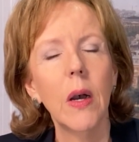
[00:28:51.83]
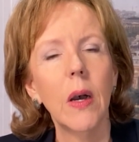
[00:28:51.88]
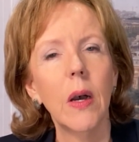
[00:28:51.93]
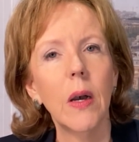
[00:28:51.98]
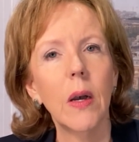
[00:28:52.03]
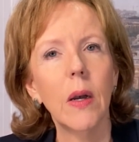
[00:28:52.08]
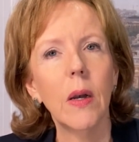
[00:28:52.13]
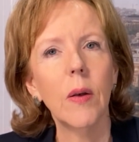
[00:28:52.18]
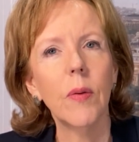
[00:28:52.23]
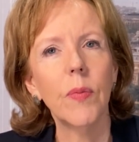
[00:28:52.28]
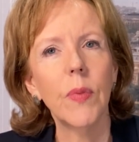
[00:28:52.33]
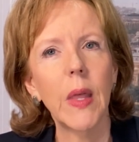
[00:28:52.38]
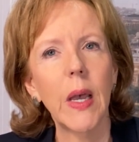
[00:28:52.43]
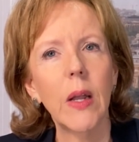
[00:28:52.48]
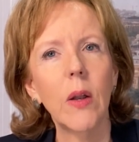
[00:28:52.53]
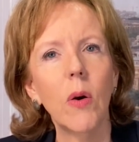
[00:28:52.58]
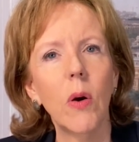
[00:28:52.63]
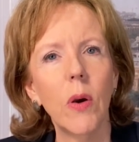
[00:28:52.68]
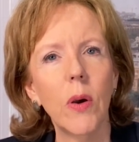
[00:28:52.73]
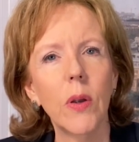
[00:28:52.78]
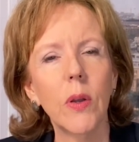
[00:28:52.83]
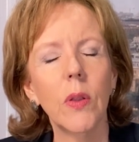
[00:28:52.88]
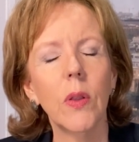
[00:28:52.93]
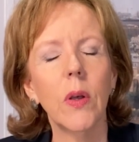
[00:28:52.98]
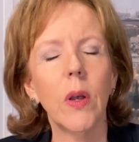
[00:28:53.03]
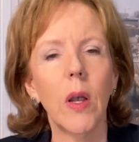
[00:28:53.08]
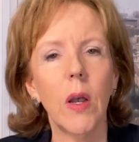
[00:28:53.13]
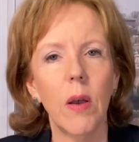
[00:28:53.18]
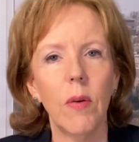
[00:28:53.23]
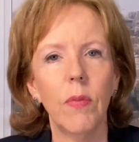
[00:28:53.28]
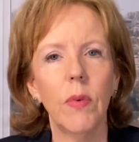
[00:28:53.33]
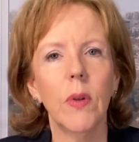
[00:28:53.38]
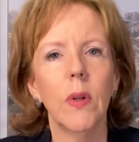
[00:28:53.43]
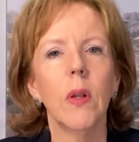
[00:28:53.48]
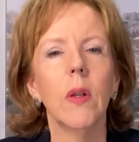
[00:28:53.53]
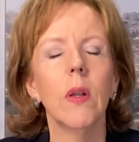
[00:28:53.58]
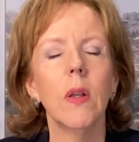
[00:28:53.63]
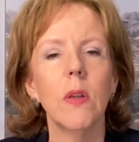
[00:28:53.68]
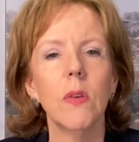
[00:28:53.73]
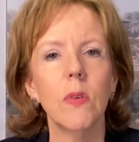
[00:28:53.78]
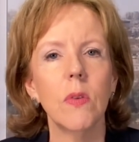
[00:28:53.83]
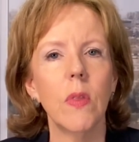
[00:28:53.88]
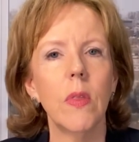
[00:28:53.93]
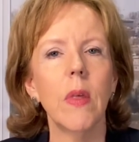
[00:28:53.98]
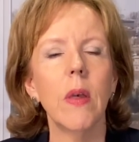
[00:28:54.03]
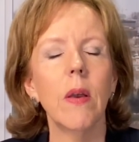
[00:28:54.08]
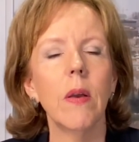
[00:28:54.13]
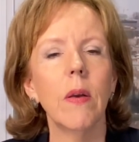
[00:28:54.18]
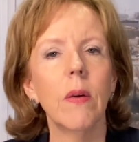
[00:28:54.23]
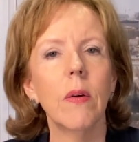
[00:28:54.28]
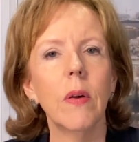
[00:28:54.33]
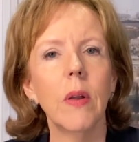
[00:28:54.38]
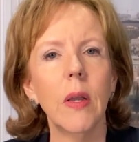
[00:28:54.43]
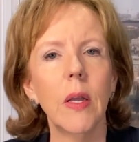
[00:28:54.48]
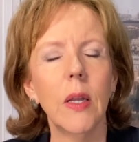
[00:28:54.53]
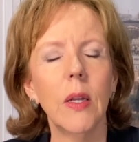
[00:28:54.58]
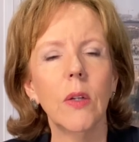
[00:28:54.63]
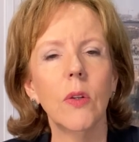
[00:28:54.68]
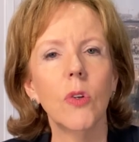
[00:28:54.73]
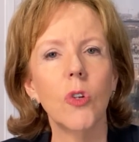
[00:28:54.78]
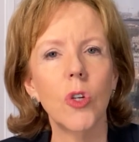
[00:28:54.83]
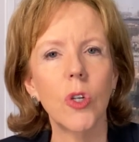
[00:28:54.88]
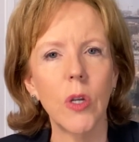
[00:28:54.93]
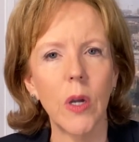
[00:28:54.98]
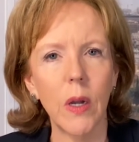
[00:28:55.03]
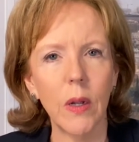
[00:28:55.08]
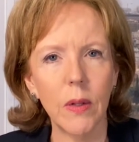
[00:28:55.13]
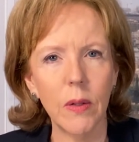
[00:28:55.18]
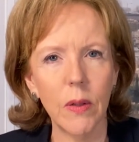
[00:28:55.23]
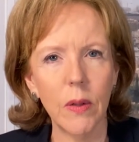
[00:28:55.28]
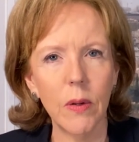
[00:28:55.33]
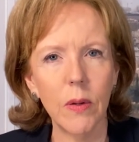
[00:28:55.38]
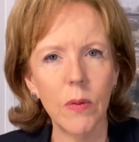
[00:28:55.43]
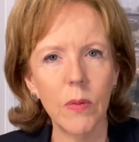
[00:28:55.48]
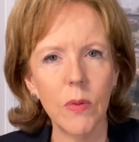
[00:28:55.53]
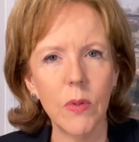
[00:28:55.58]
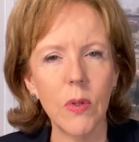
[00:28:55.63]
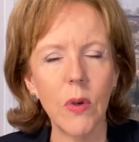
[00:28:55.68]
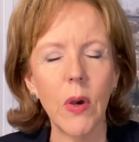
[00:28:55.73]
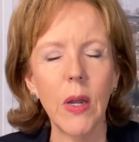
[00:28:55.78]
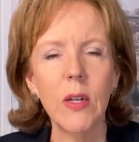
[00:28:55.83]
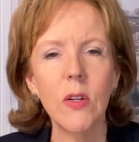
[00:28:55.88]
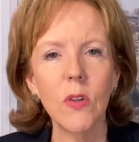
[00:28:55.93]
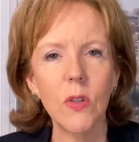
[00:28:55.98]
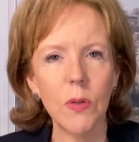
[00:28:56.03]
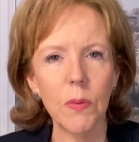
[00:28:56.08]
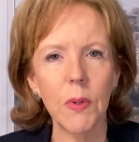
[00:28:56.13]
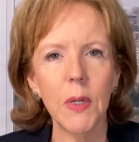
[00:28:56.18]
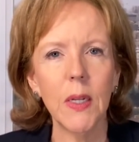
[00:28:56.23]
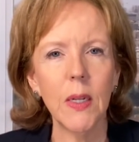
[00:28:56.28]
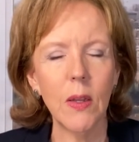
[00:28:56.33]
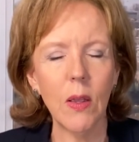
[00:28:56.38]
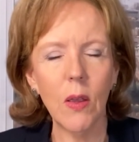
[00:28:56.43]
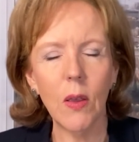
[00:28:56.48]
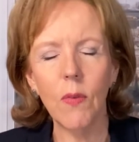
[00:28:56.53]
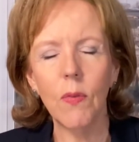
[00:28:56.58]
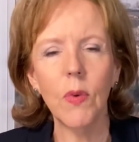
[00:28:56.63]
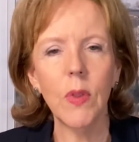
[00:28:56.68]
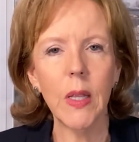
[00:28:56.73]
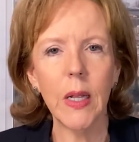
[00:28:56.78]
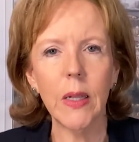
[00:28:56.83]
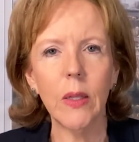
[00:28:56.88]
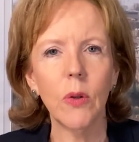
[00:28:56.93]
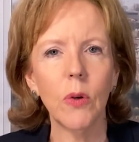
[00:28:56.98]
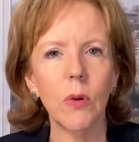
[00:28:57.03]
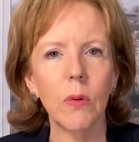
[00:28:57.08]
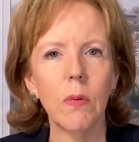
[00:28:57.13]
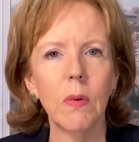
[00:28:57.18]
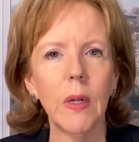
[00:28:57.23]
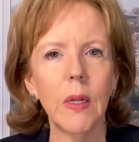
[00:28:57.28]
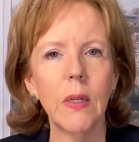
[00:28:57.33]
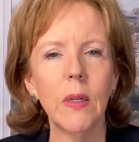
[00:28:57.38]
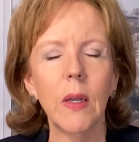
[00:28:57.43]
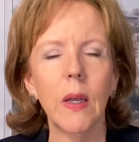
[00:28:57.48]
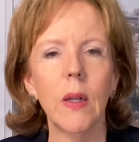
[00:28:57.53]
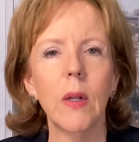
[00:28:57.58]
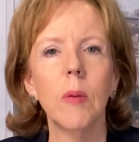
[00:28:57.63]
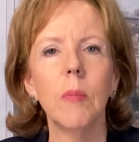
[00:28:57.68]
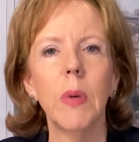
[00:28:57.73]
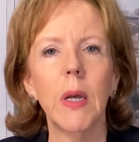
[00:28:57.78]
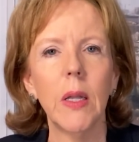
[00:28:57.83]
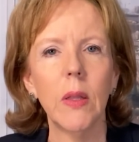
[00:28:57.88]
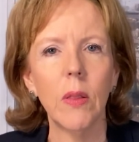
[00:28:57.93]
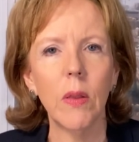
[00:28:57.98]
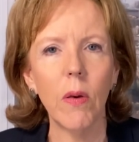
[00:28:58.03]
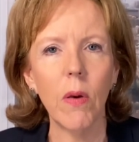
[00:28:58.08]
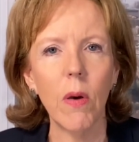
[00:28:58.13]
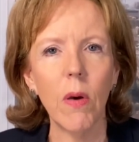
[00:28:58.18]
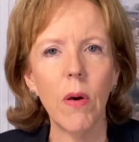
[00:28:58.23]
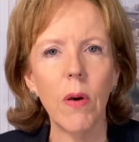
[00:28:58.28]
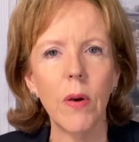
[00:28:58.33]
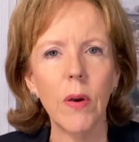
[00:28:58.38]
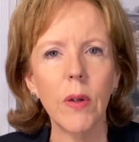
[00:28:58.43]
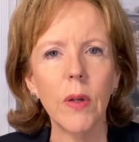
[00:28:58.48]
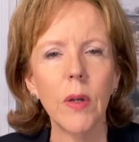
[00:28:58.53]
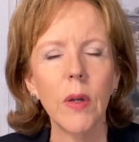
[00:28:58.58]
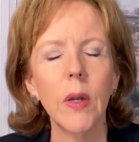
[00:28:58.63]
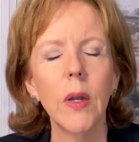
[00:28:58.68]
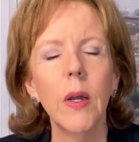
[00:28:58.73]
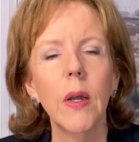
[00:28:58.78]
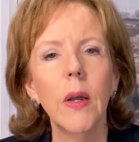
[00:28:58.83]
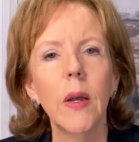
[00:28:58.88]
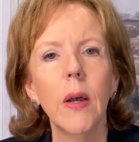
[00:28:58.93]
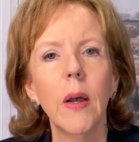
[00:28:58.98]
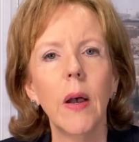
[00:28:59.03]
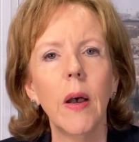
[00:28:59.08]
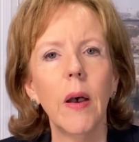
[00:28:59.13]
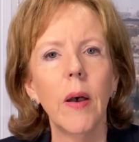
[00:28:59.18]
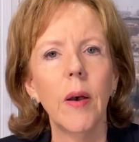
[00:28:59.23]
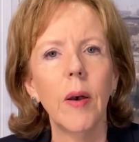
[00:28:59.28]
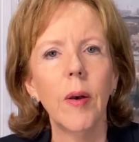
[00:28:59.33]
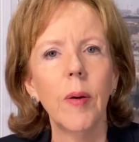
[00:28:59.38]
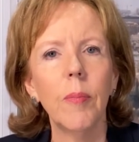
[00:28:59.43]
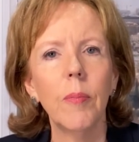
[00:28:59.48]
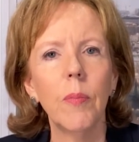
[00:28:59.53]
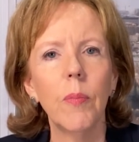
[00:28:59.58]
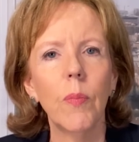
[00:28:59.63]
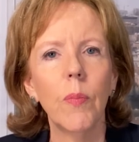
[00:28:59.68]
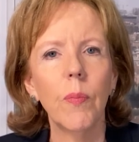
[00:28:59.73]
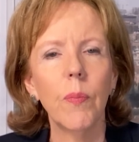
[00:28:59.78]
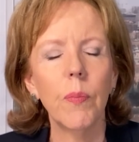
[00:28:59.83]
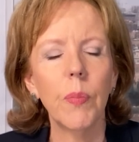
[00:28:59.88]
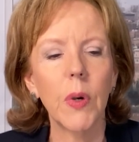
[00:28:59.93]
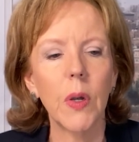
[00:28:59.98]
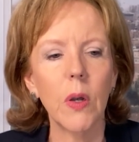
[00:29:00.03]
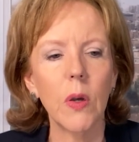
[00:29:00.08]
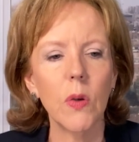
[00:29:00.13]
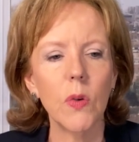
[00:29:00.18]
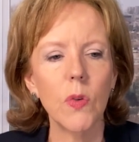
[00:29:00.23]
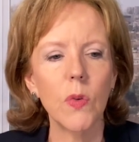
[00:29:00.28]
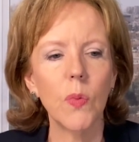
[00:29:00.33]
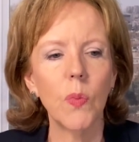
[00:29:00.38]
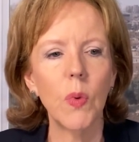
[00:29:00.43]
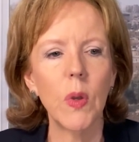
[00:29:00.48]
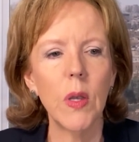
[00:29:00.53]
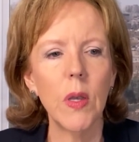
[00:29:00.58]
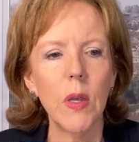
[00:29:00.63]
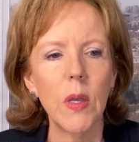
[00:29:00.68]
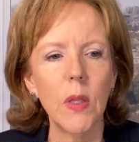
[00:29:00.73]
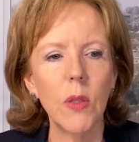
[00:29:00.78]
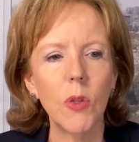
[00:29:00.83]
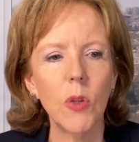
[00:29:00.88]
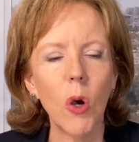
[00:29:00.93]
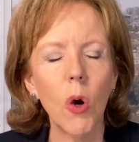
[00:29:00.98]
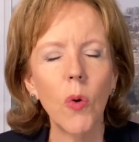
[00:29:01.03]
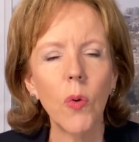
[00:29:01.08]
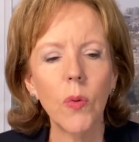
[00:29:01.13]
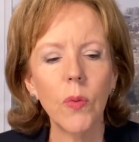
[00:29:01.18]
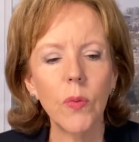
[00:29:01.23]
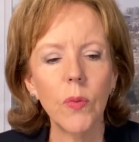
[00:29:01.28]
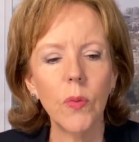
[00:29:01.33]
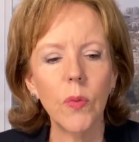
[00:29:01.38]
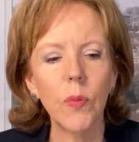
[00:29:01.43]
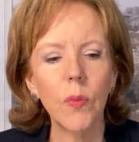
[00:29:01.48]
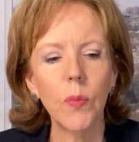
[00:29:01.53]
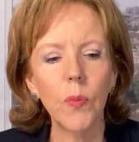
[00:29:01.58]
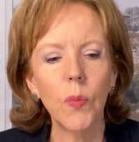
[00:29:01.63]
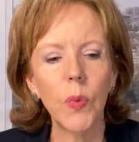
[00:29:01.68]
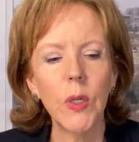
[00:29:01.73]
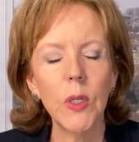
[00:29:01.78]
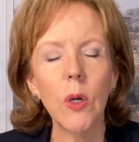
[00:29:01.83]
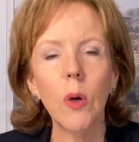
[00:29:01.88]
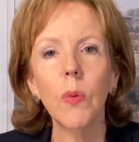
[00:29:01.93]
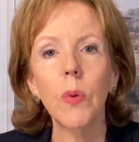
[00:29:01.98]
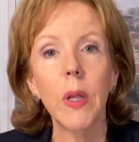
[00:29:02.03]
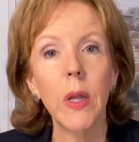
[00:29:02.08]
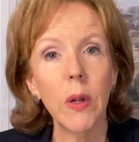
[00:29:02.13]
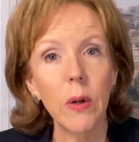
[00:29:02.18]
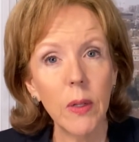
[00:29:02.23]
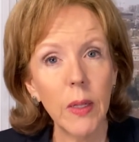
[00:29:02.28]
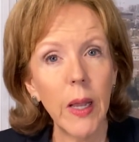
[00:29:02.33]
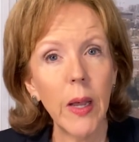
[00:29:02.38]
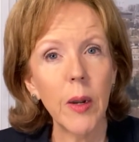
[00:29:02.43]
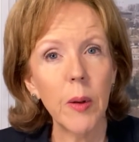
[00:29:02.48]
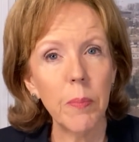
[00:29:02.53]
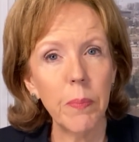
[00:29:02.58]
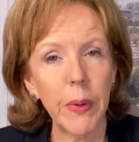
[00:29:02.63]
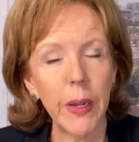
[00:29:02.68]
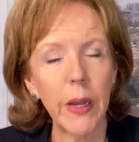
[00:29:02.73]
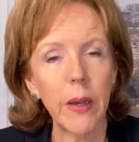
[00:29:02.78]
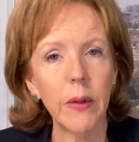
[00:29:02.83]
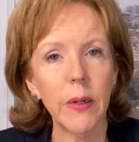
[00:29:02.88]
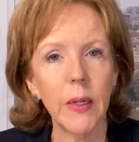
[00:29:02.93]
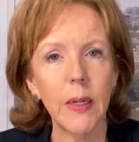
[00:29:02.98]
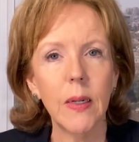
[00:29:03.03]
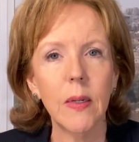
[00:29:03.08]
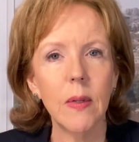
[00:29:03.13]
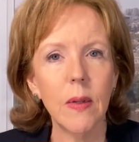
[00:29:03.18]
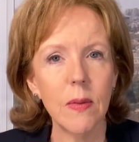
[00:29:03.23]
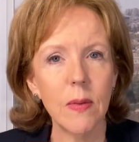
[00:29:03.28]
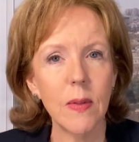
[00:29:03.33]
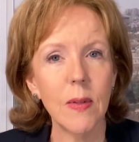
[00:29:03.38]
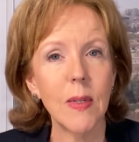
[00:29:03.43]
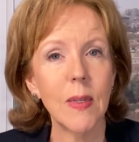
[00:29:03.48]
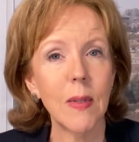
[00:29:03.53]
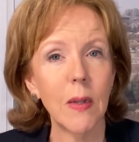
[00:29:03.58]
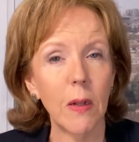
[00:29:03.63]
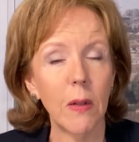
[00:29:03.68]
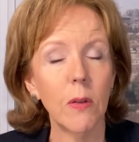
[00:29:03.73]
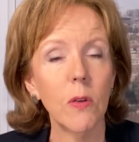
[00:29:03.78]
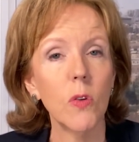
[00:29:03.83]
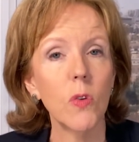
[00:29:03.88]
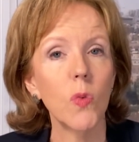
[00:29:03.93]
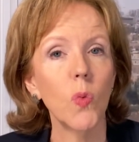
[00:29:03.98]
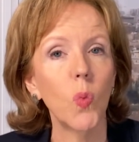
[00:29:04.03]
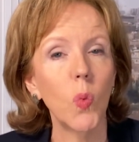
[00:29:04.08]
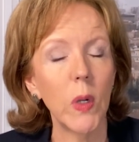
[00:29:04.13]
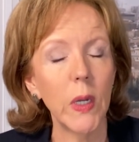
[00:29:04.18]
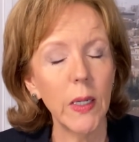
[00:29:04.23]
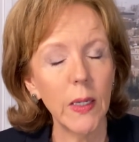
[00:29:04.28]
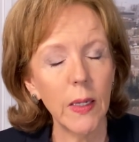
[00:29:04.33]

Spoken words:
That Ark of the Covenant is there in Shiloh. So I just wanted to give you that little rundown about the Ark, because we don't hear a lot about it. It doesn't tell us when it